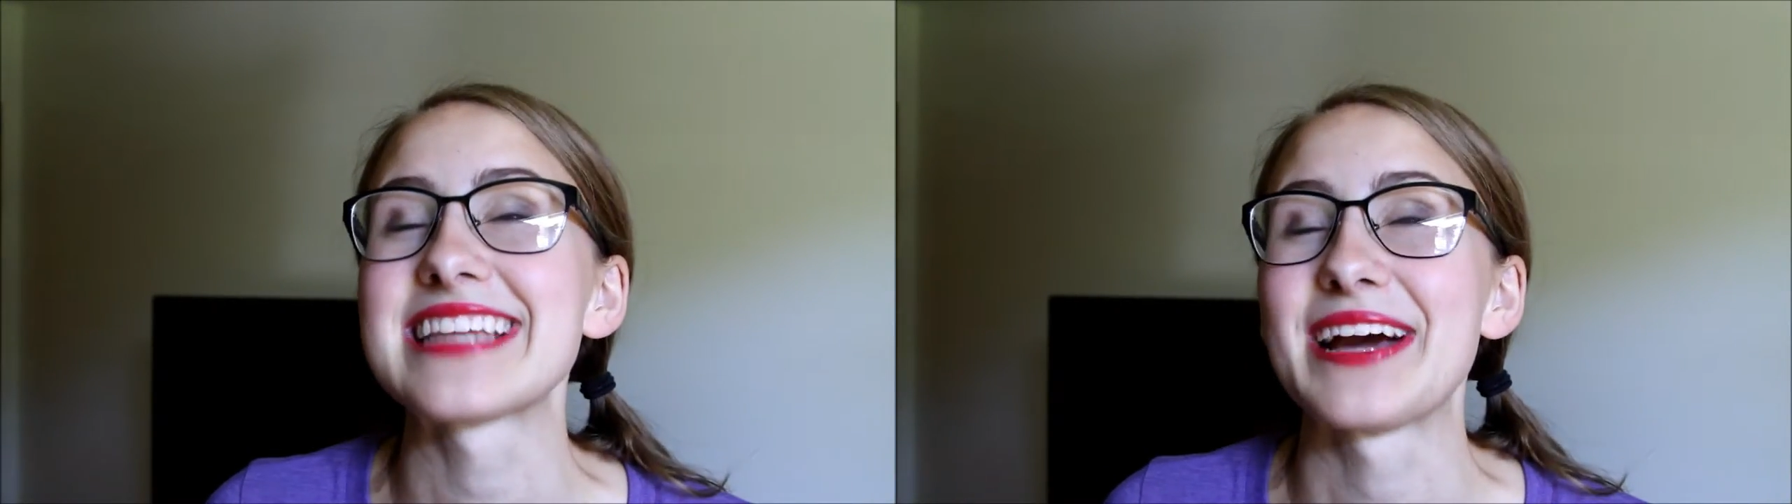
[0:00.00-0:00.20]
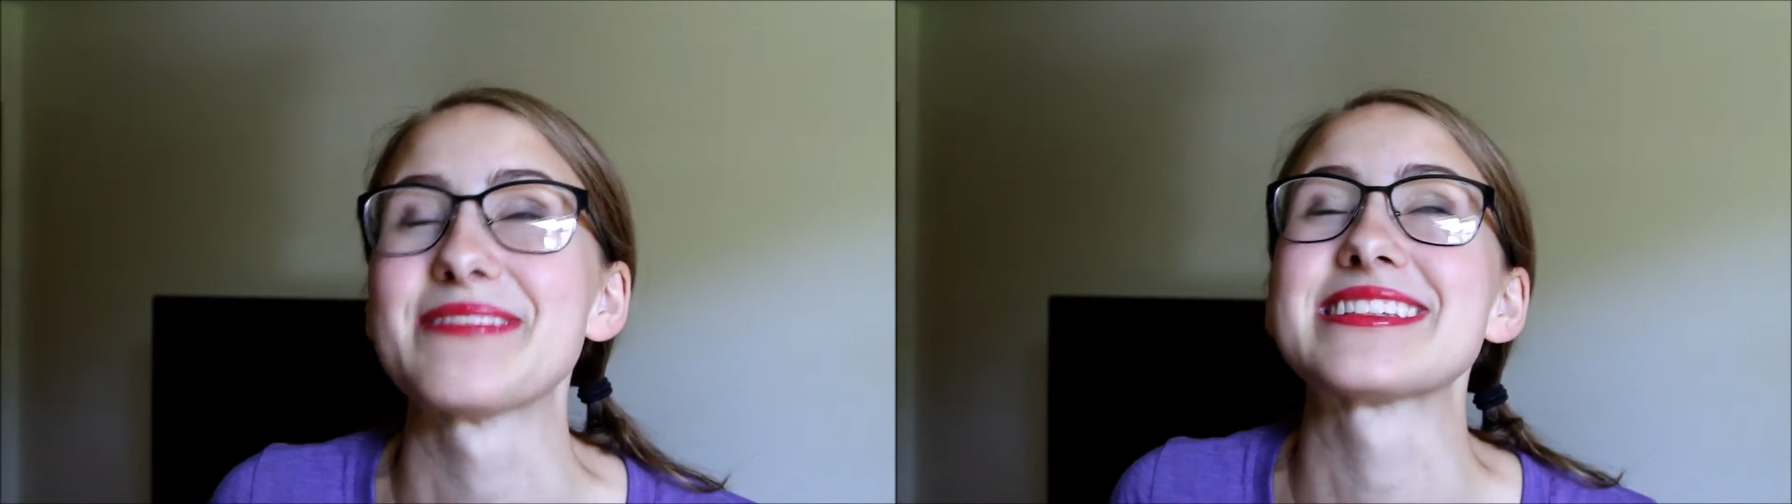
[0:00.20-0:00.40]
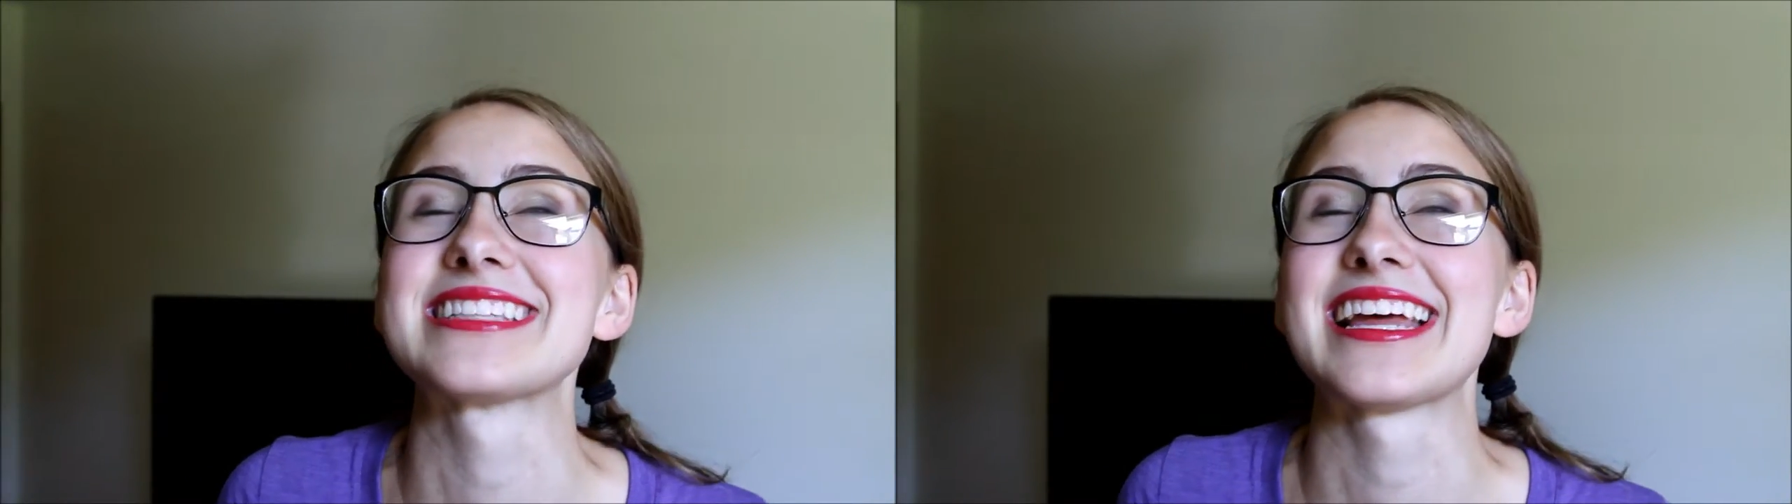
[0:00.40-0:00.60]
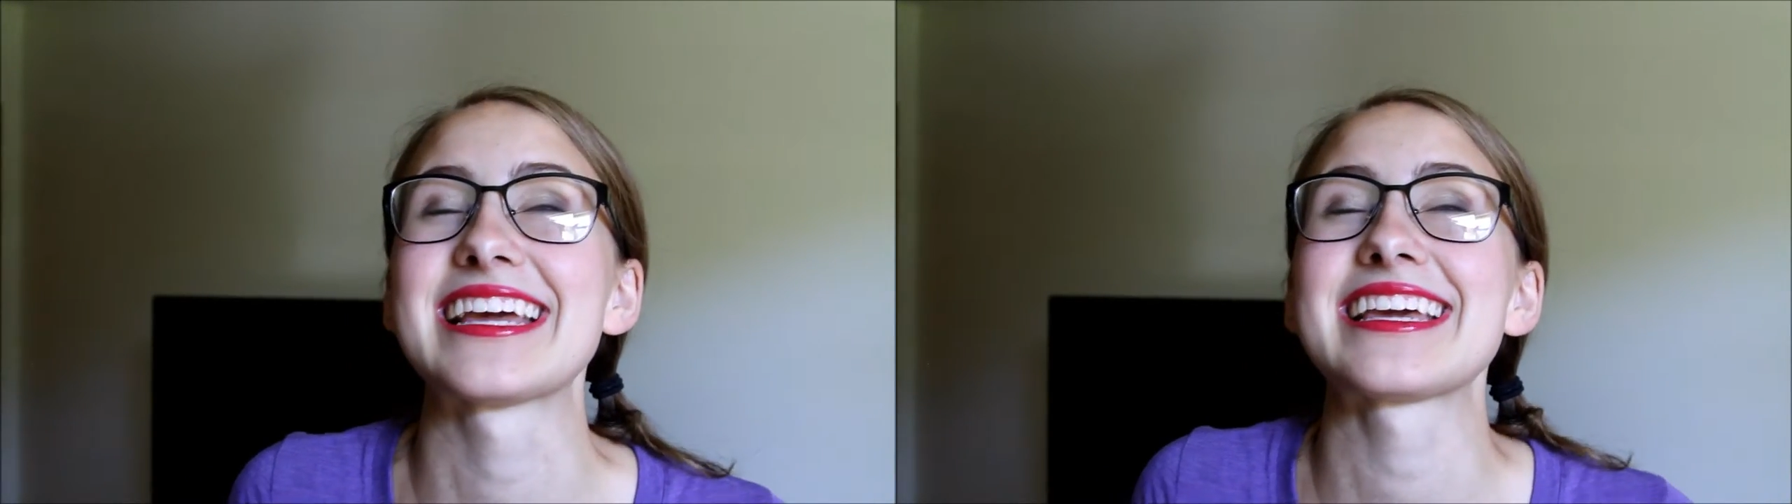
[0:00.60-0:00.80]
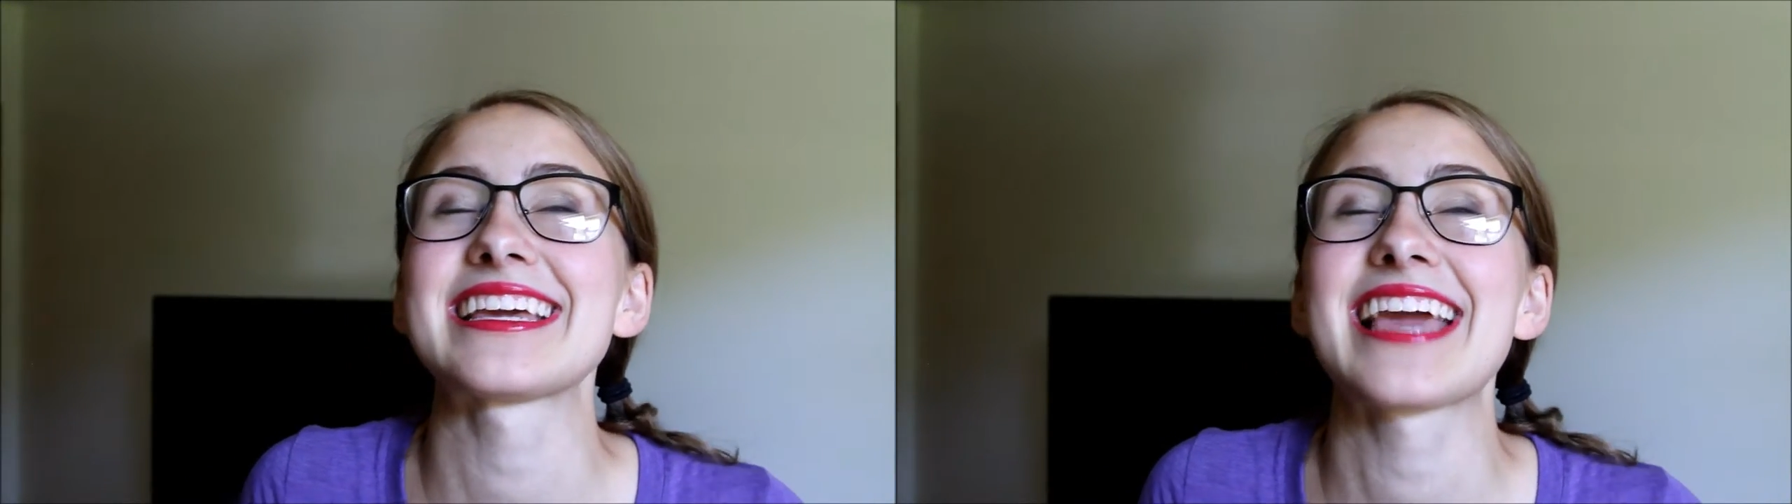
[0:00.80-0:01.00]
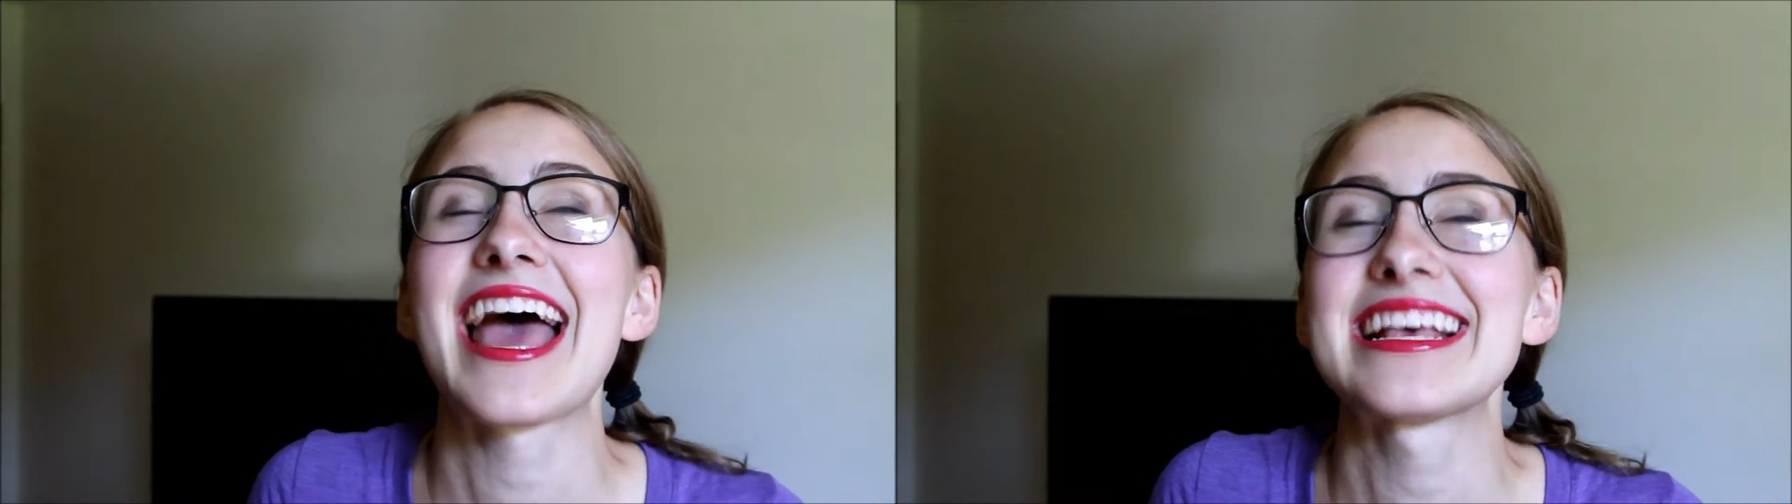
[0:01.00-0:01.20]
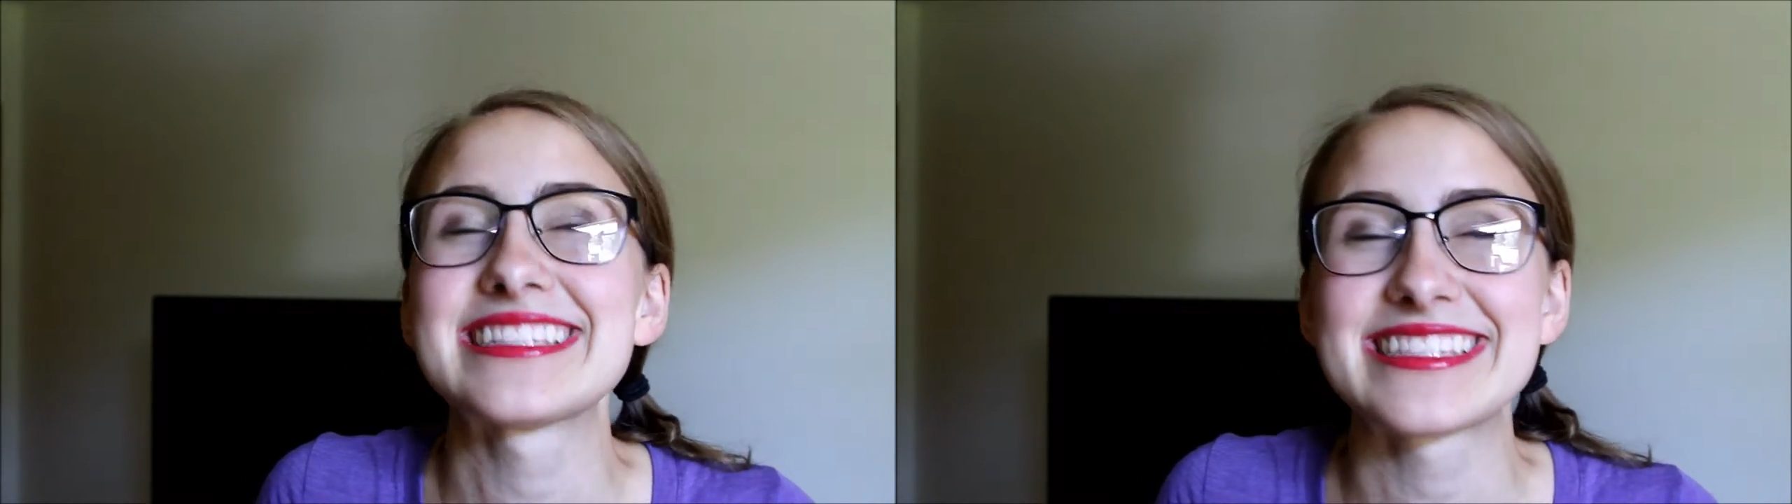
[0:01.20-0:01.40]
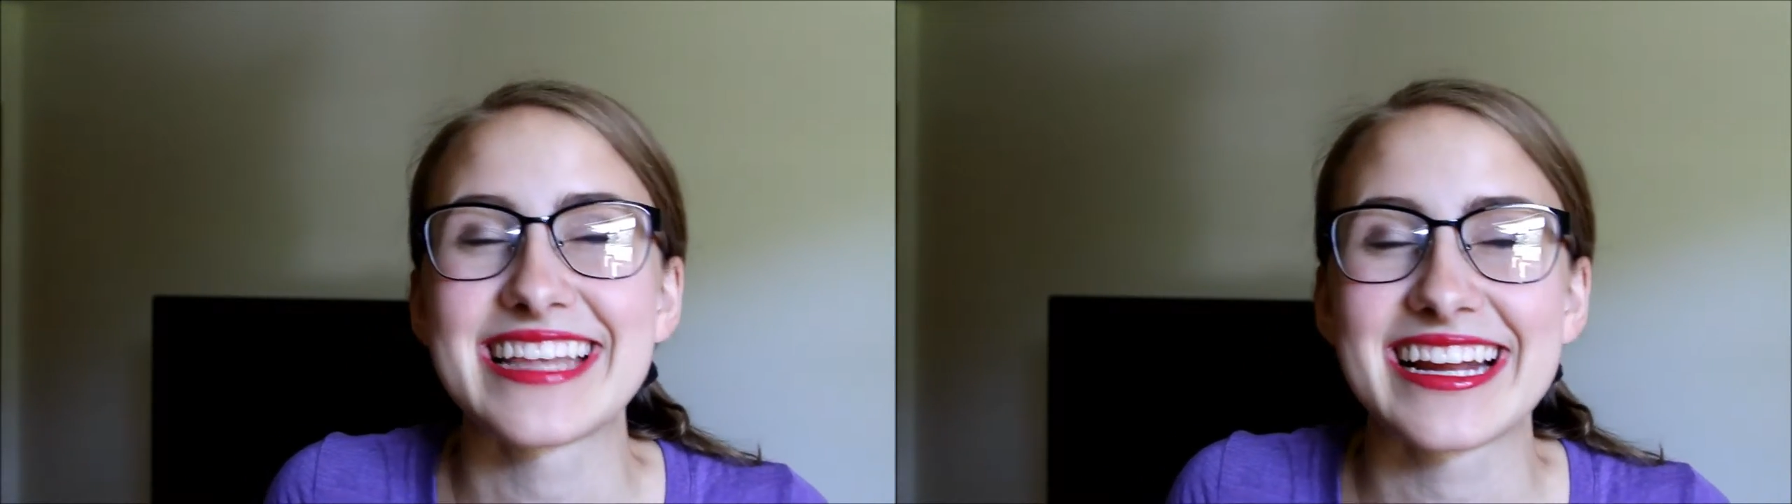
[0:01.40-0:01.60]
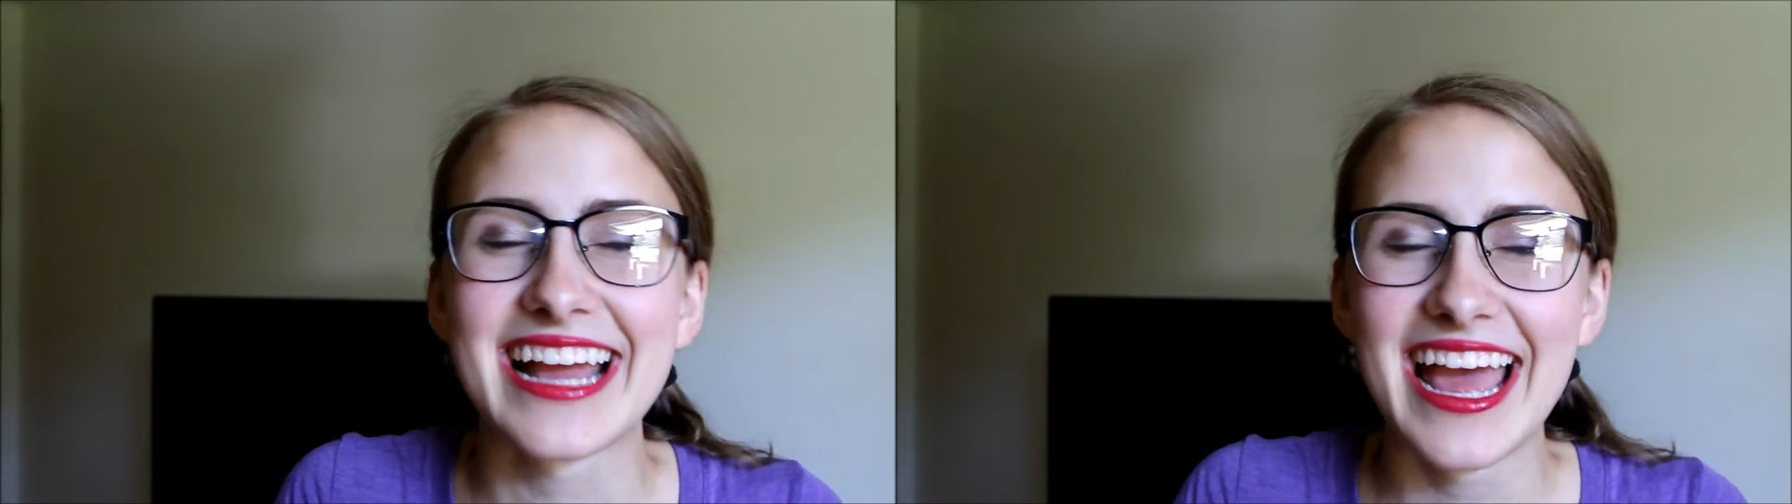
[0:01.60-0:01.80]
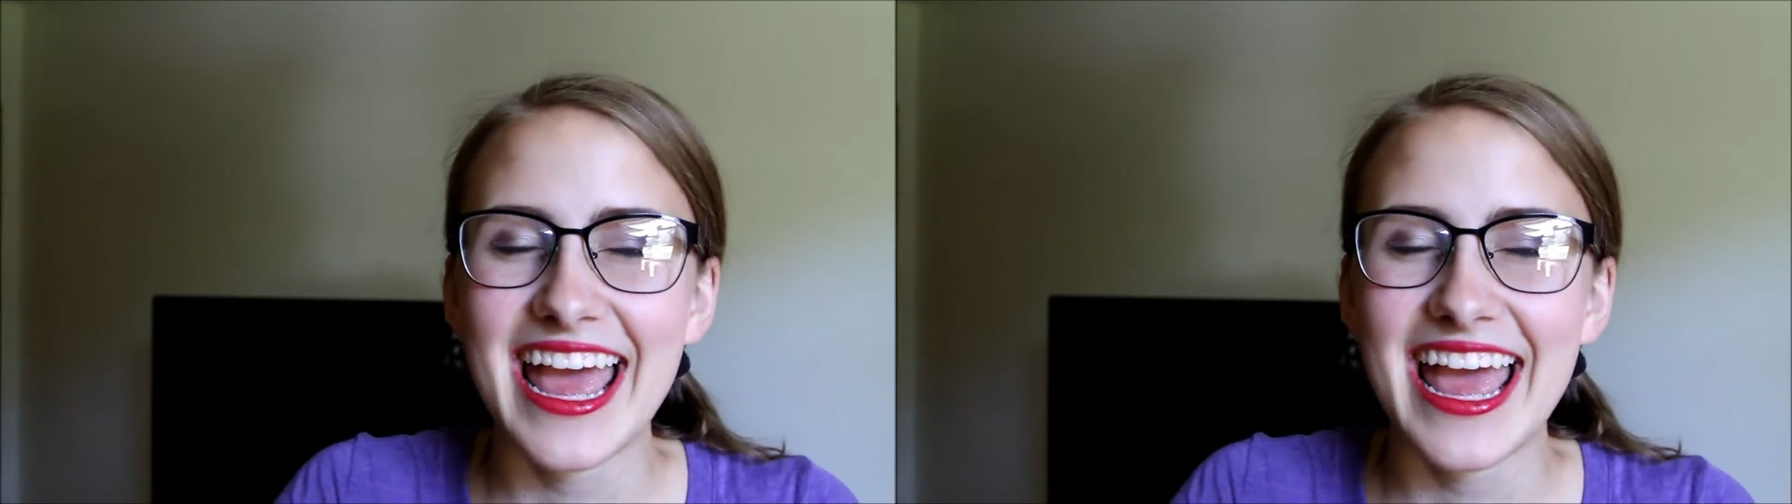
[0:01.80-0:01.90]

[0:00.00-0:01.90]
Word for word: I was like, yes, they're,